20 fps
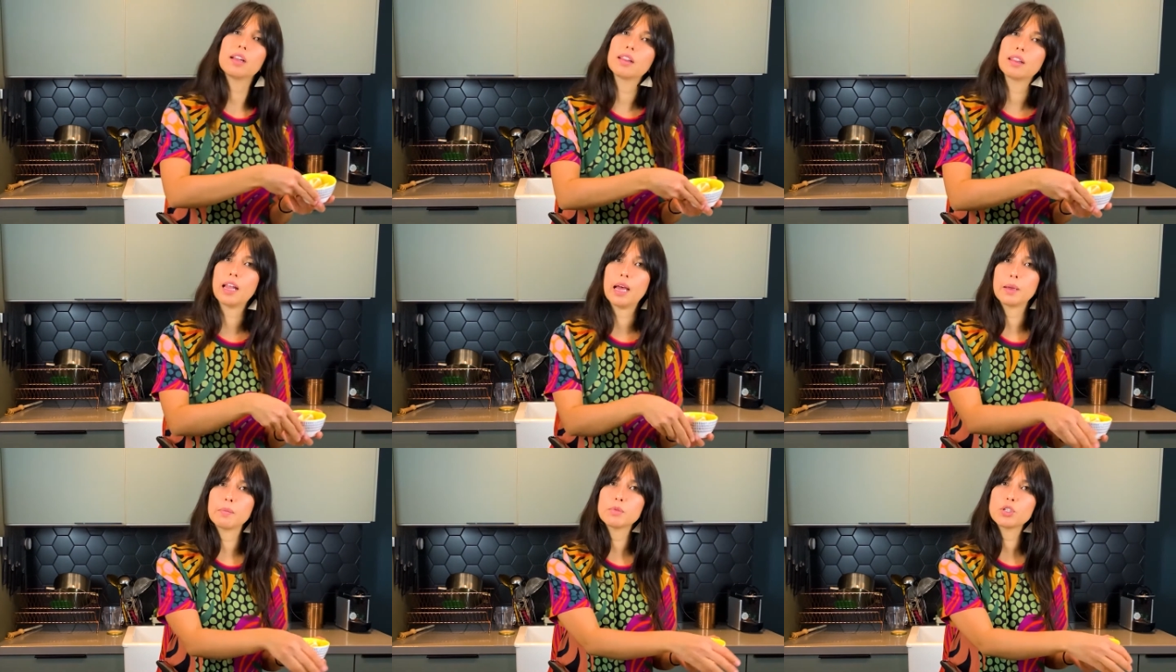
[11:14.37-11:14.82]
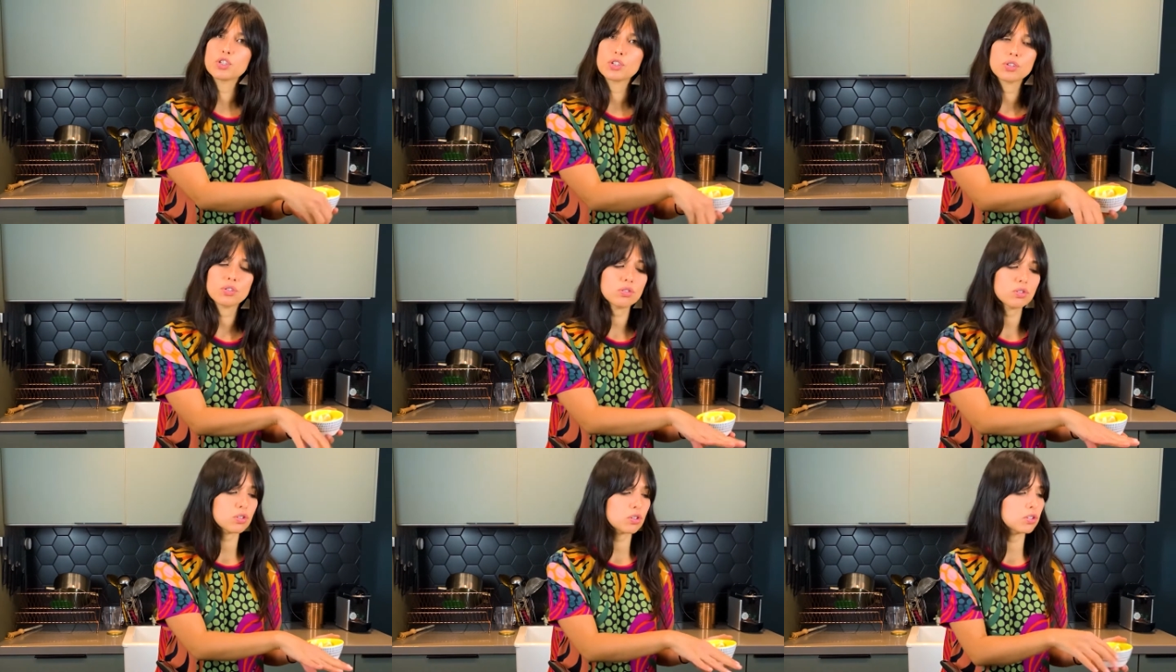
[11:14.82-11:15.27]
lime
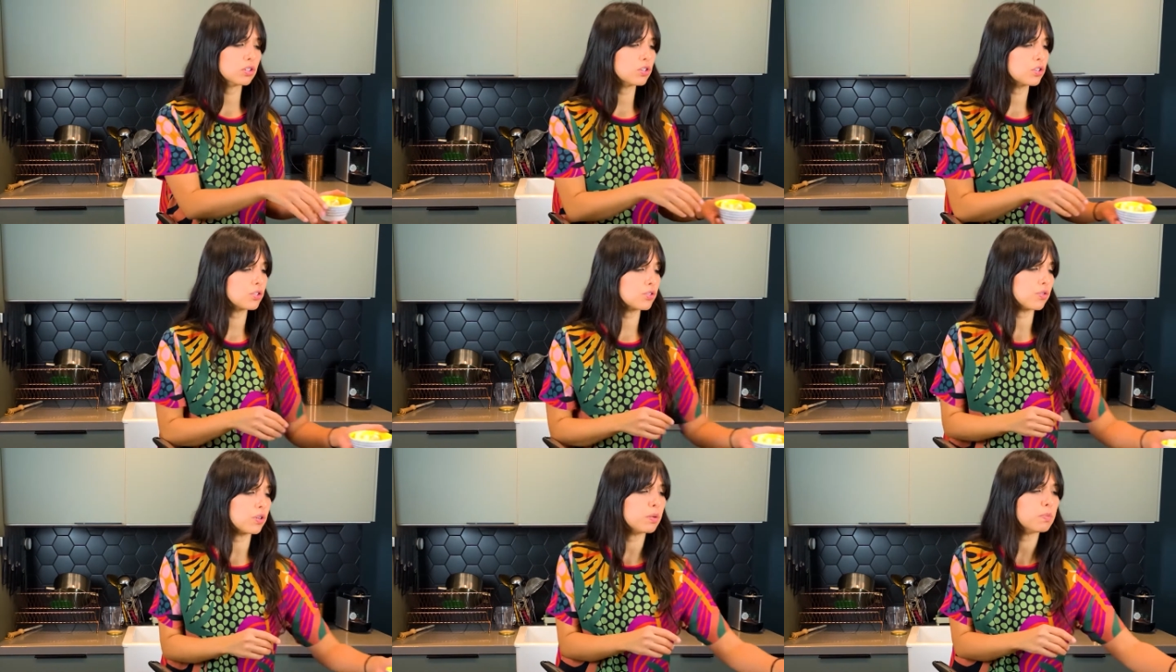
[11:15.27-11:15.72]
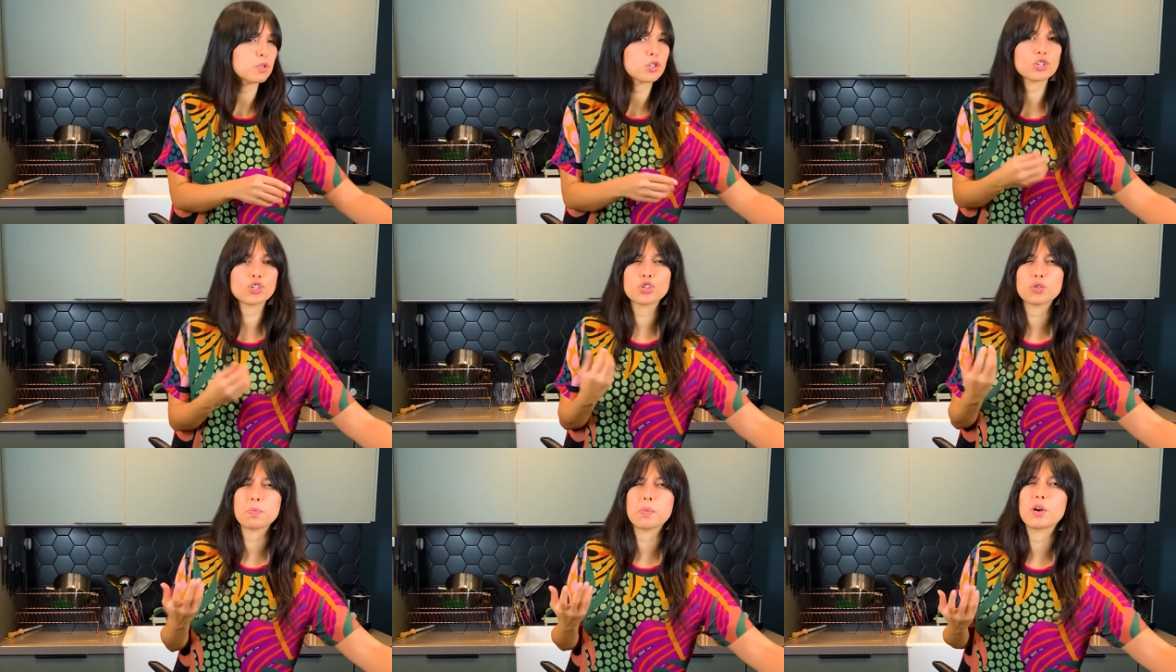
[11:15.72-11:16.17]
juice on the shrimp
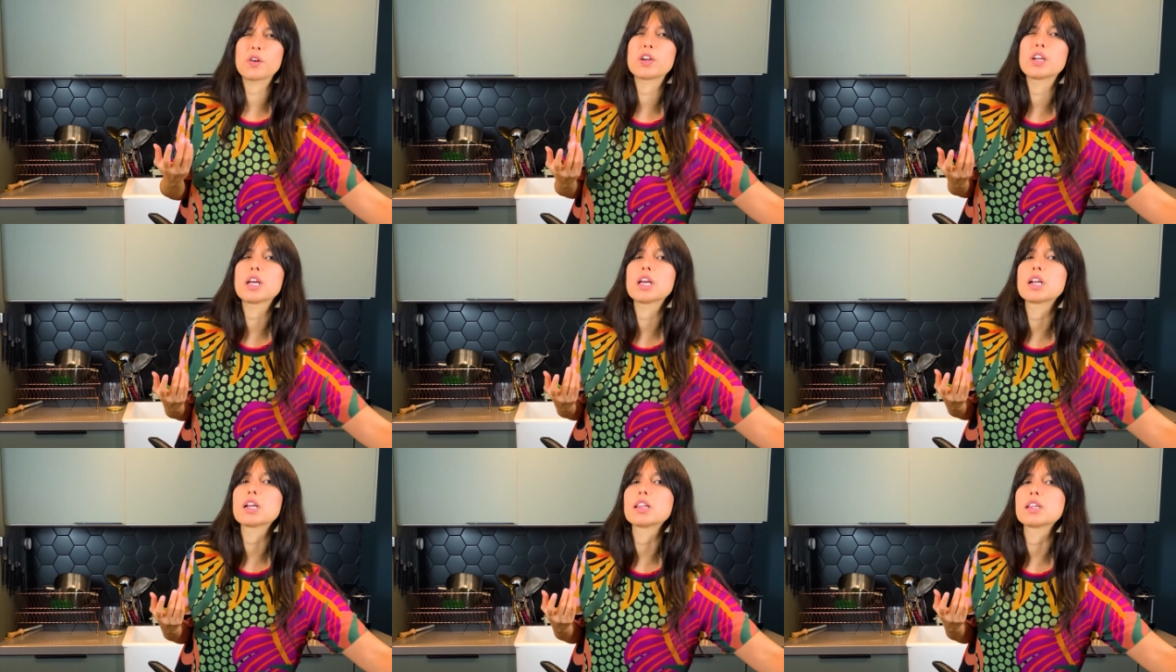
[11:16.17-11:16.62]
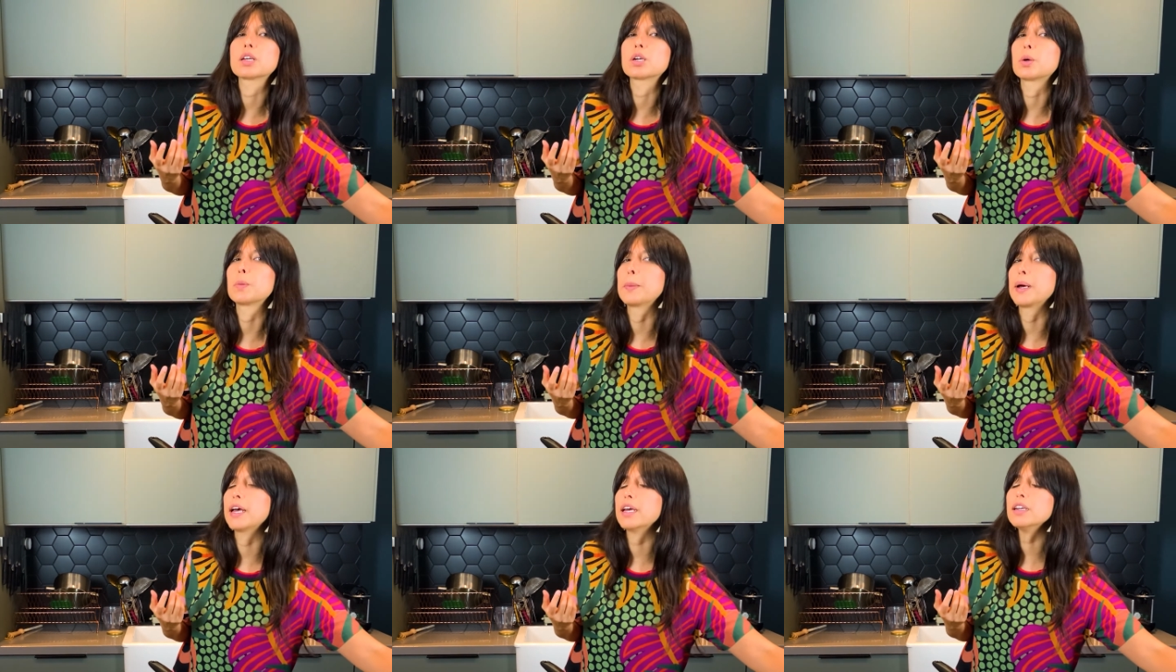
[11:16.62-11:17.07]
just to marinate a
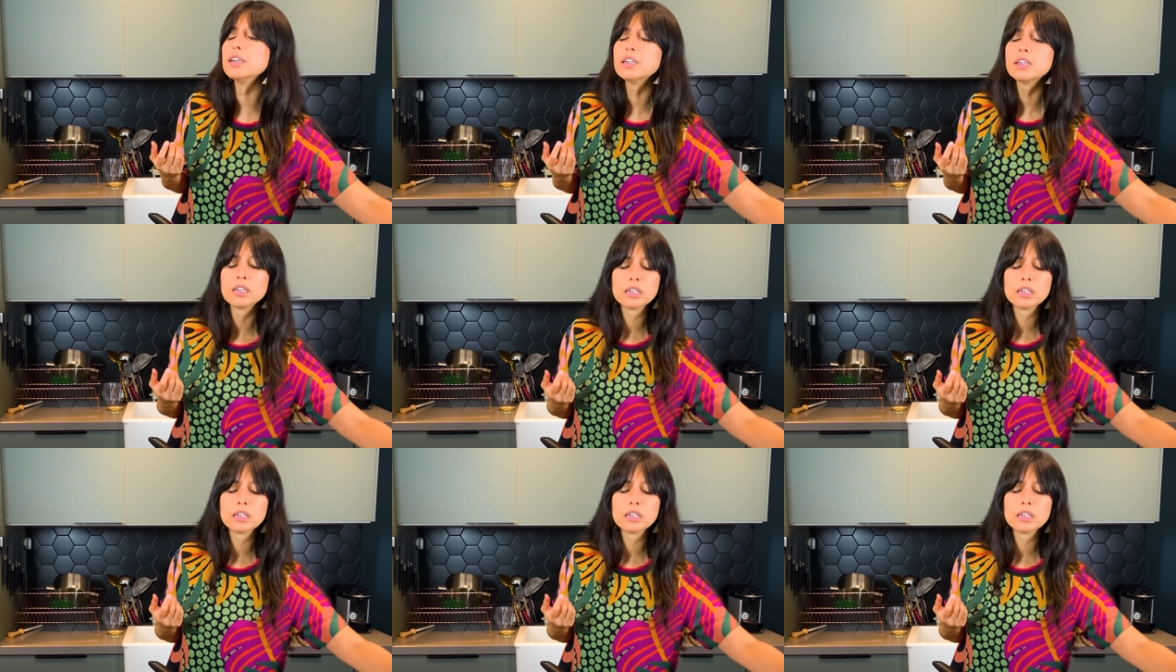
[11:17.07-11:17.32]
little bit.